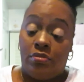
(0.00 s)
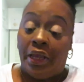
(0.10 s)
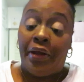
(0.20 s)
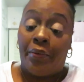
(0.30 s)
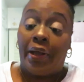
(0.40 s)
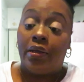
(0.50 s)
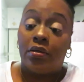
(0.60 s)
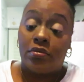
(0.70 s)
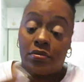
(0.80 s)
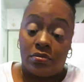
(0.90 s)
Anyway.
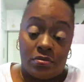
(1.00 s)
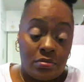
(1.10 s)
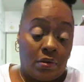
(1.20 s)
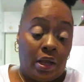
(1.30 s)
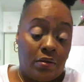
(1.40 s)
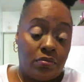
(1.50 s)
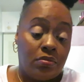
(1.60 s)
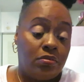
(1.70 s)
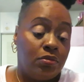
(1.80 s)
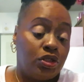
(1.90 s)
Alright.
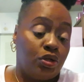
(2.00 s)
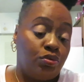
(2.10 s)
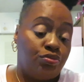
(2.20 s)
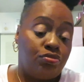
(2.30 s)
So.